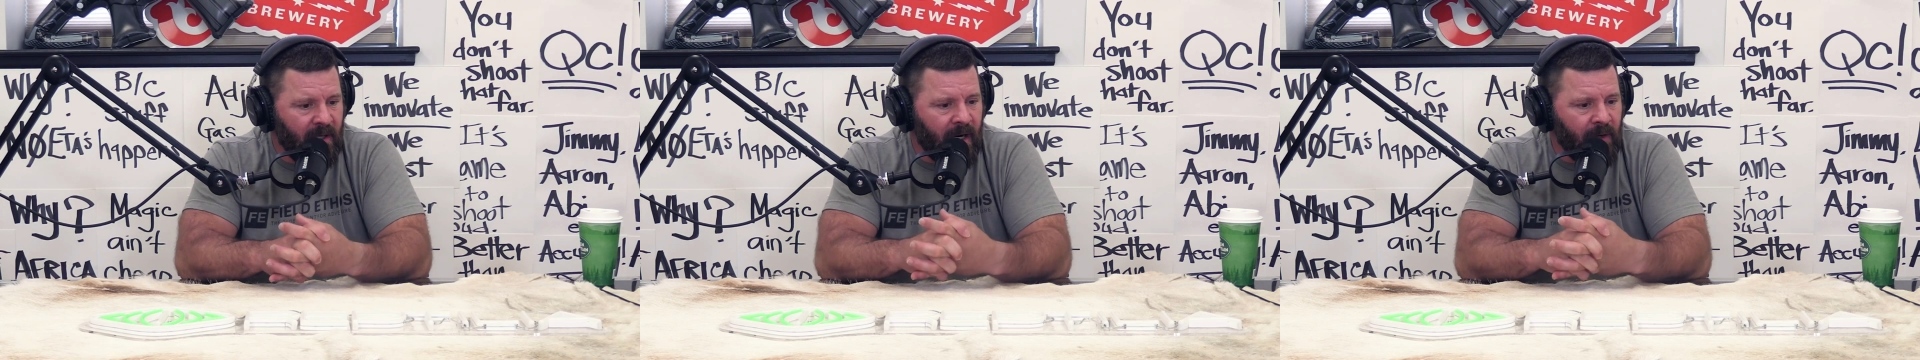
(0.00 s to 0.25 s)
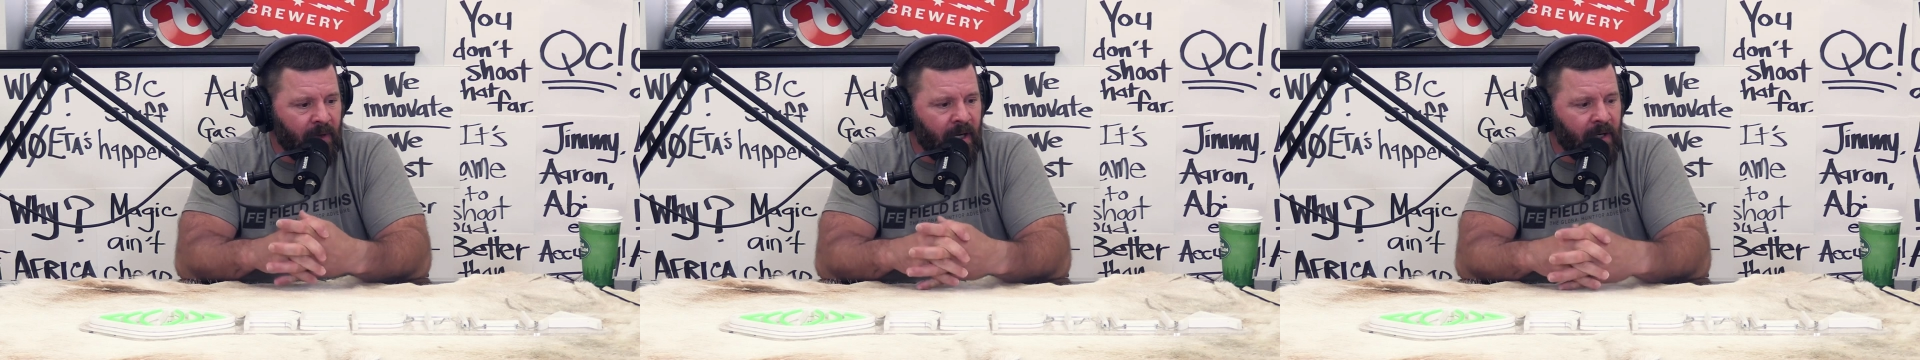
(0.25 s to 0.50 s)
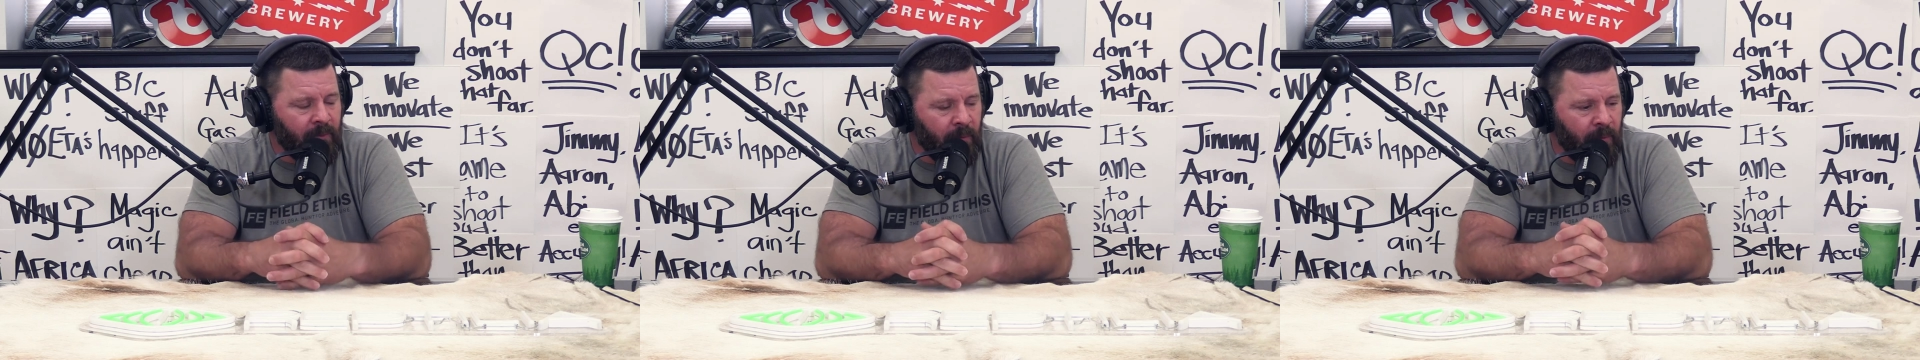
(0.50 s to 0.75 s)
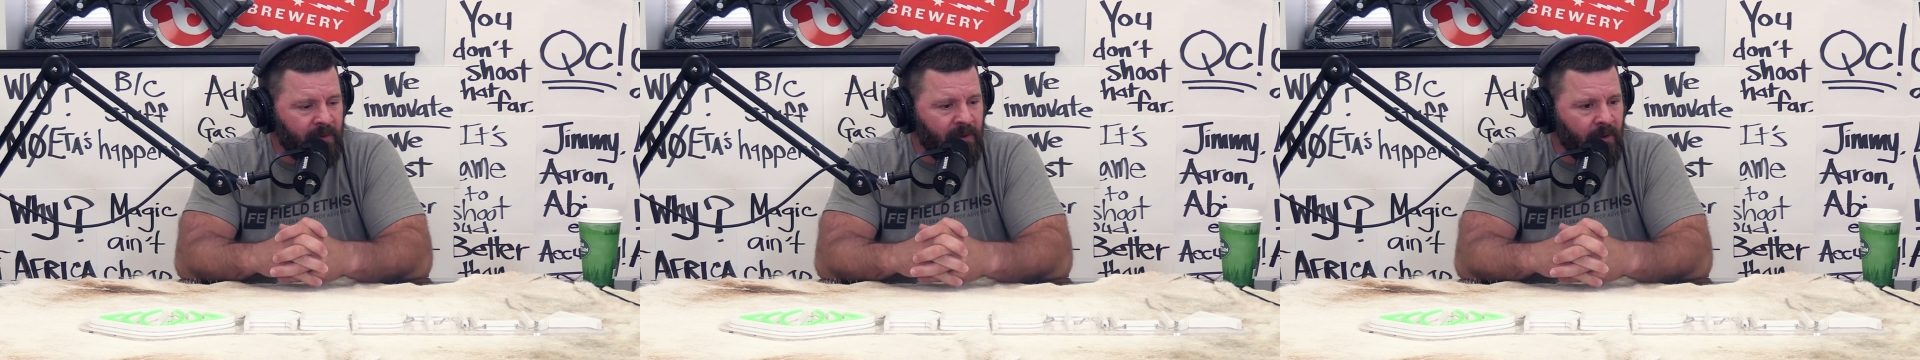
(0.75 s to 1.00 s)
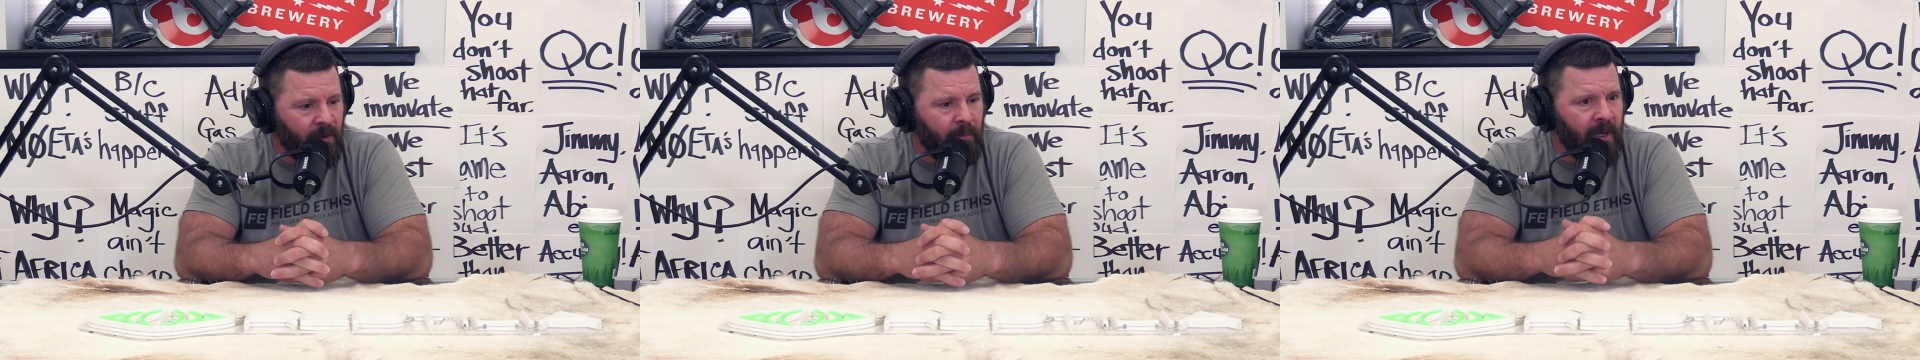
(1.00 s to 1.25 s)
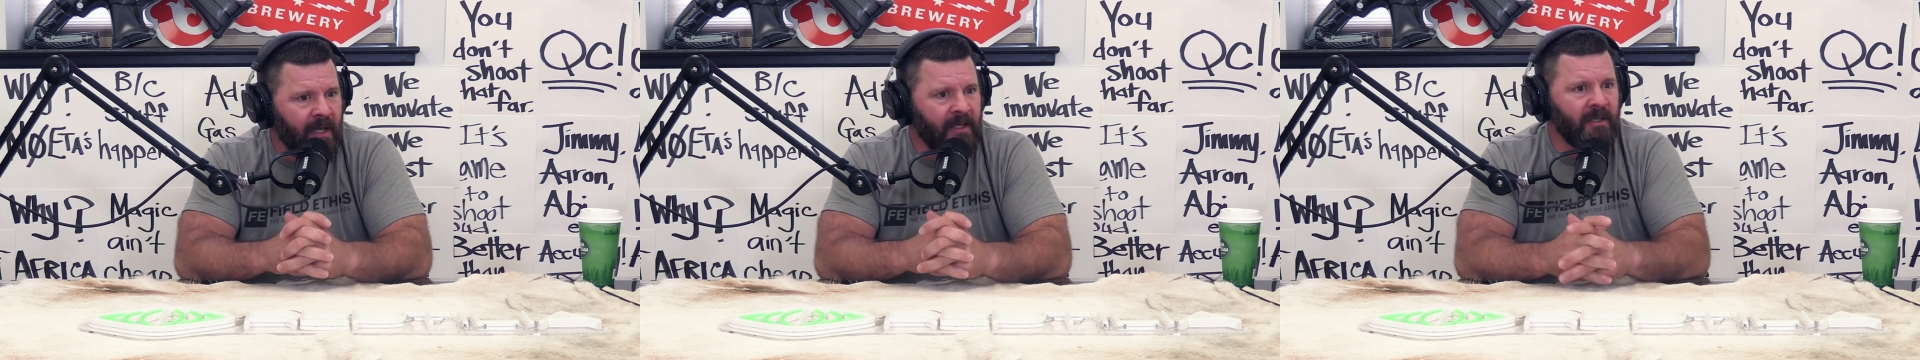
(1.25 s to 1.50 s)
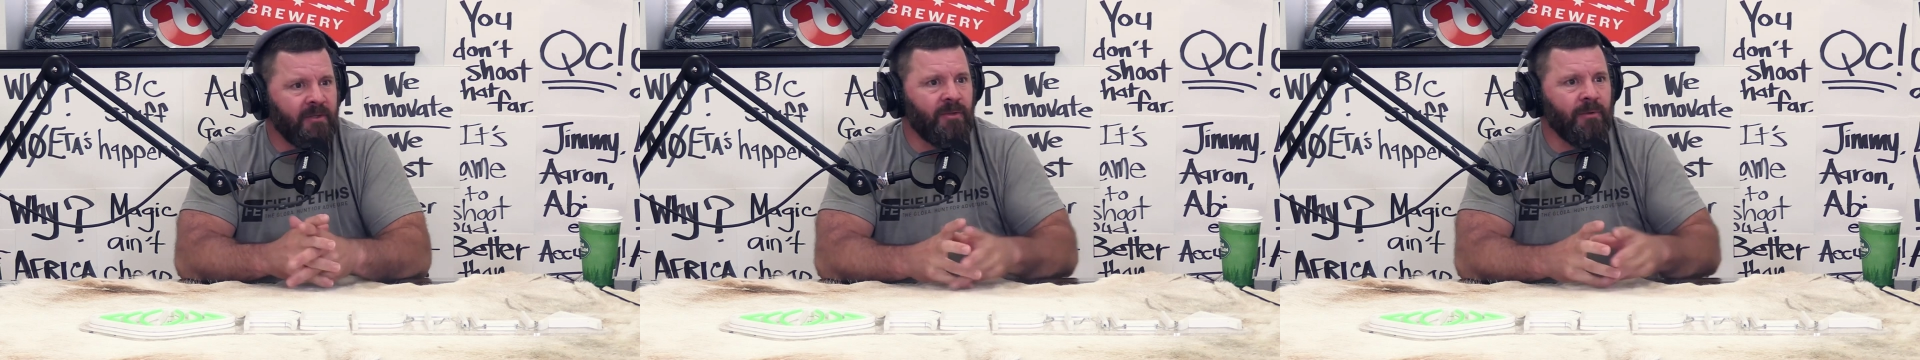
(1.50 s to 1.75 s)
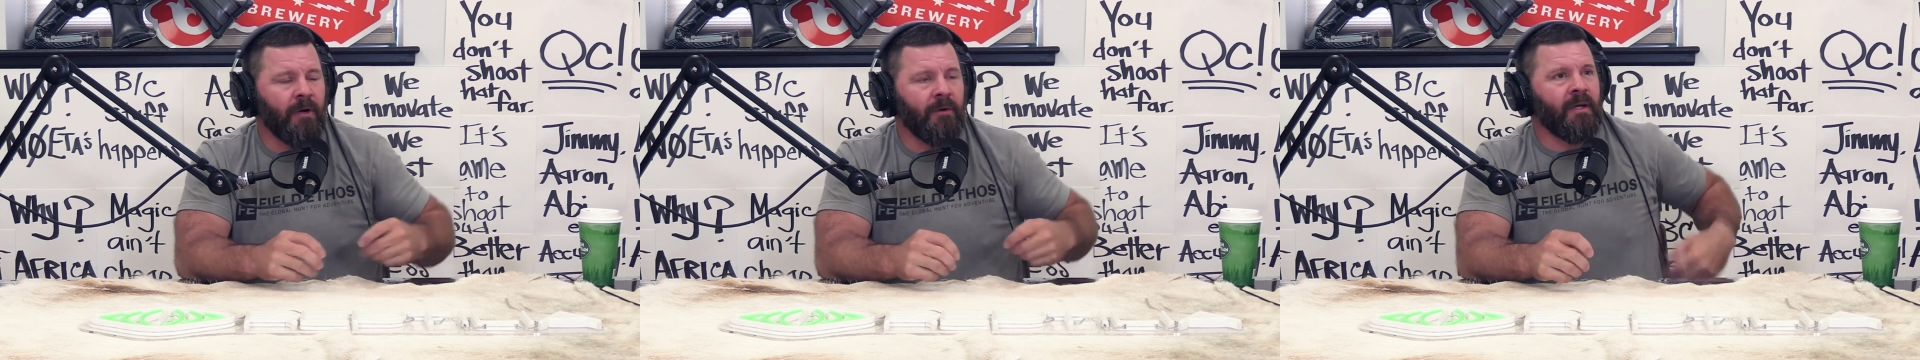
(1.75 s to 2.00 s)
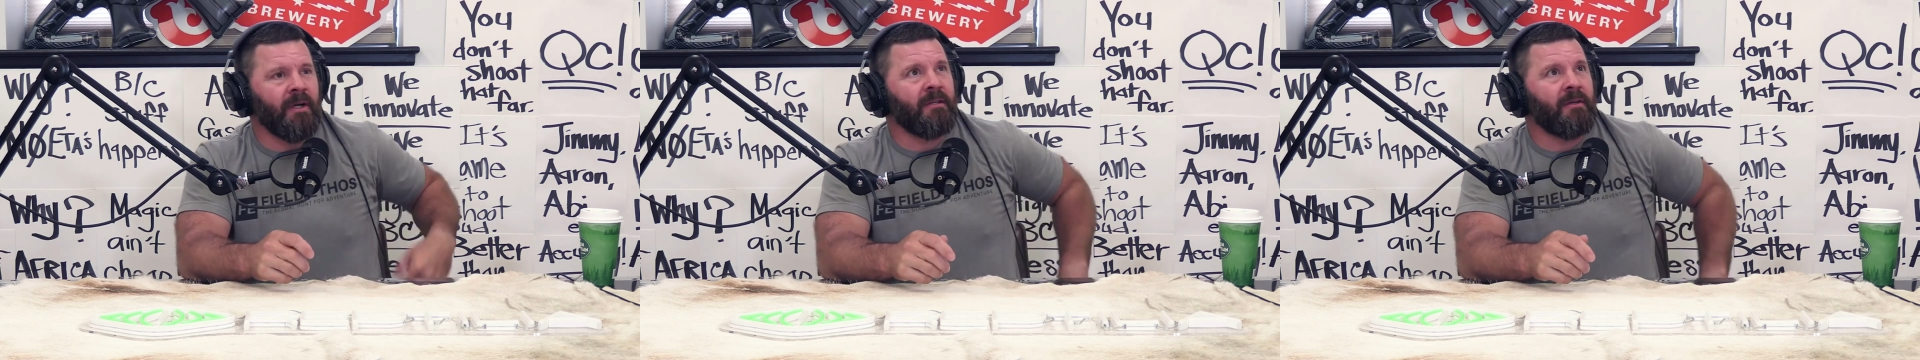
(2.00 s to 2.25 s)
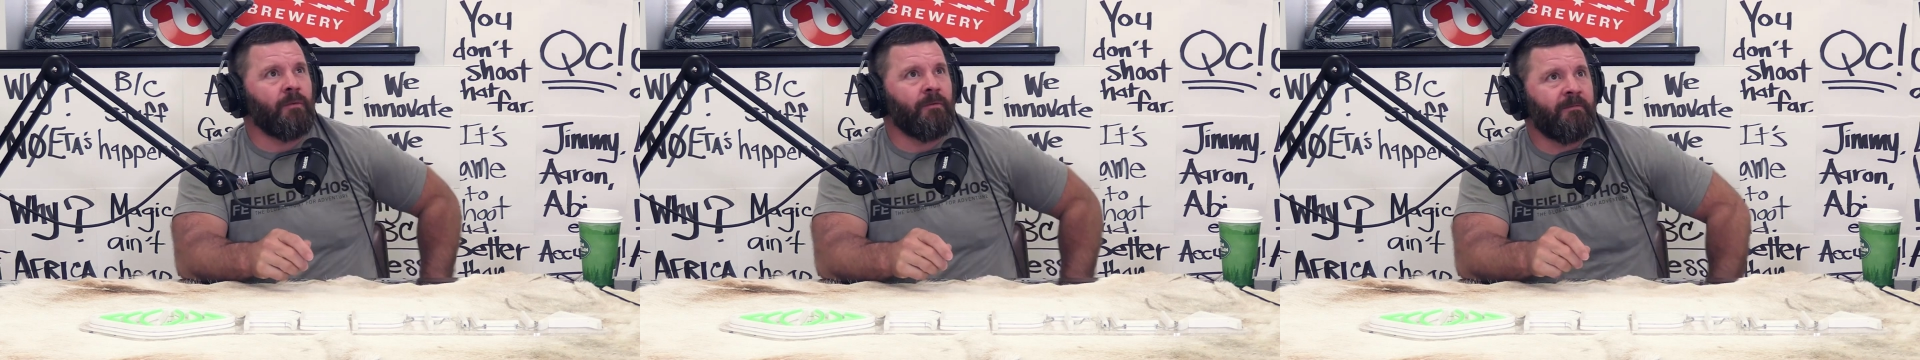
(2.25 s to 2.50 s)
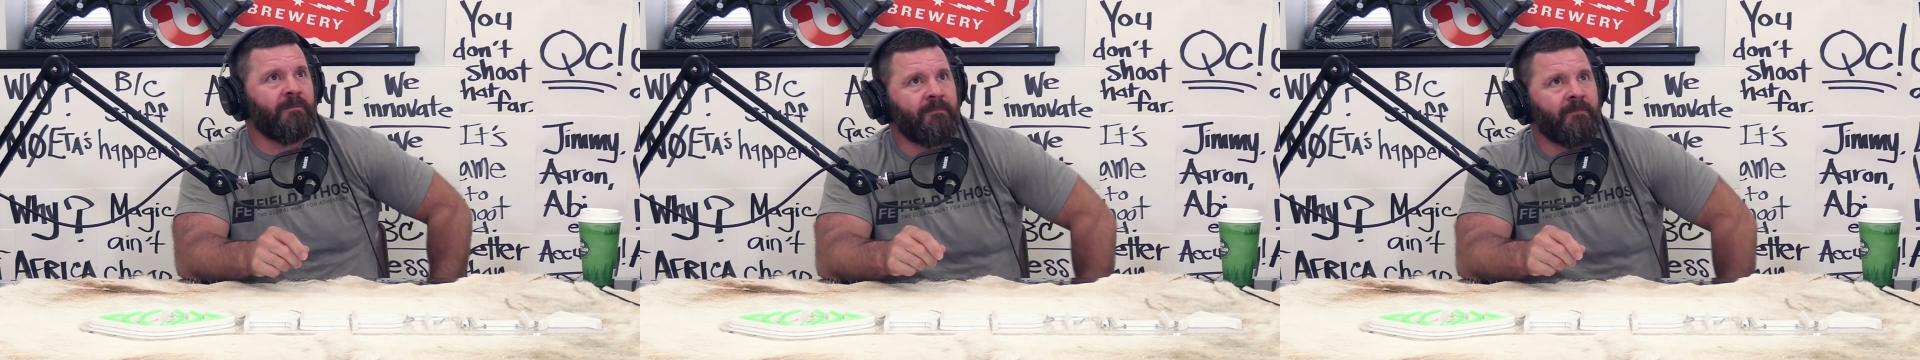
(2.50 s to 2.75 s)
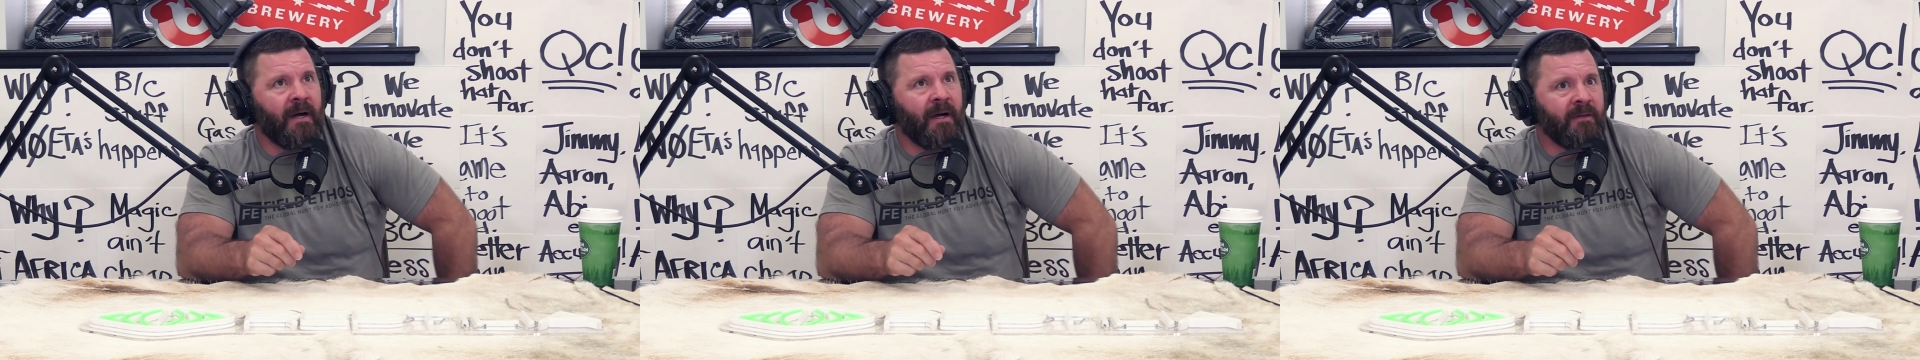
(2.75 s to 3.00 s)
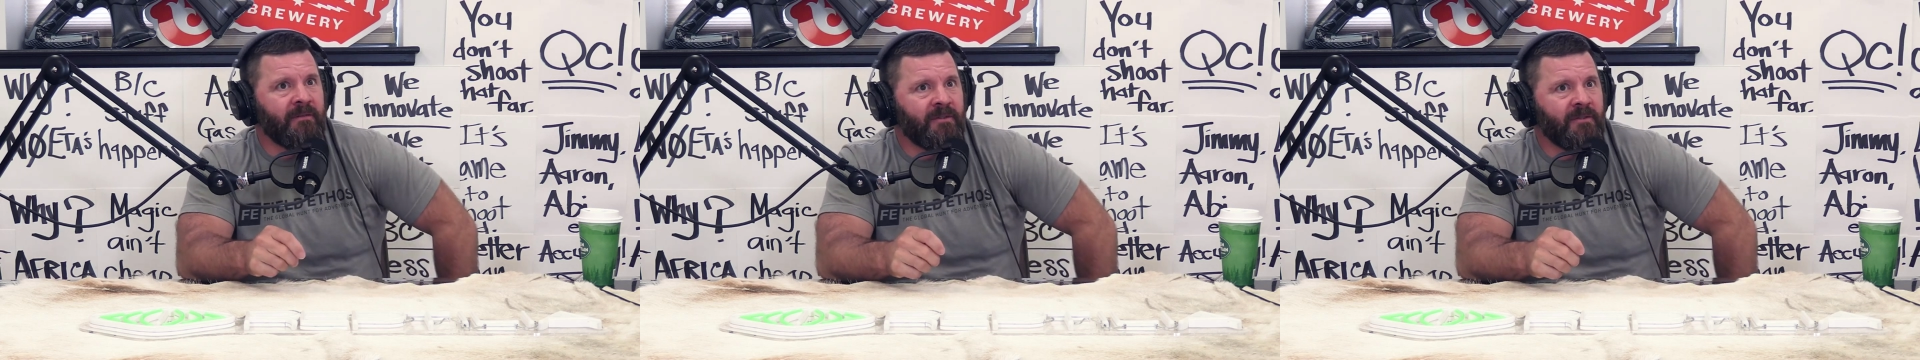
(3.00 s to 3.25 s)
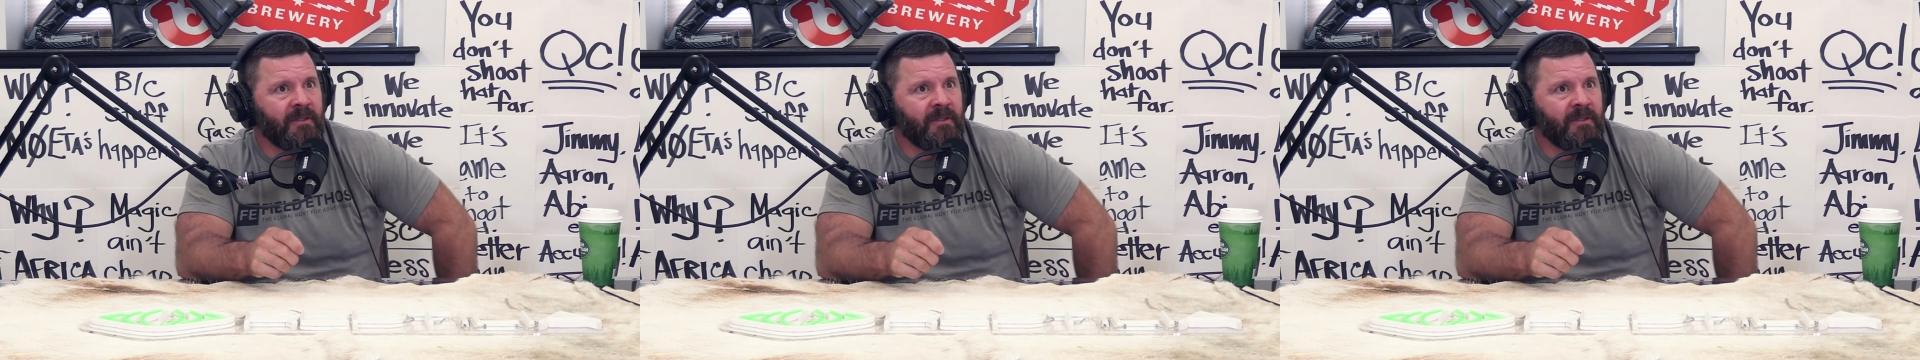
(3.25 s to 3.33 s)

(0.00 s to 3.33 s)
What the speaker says: Iraq when we started going back into Iraq in 05,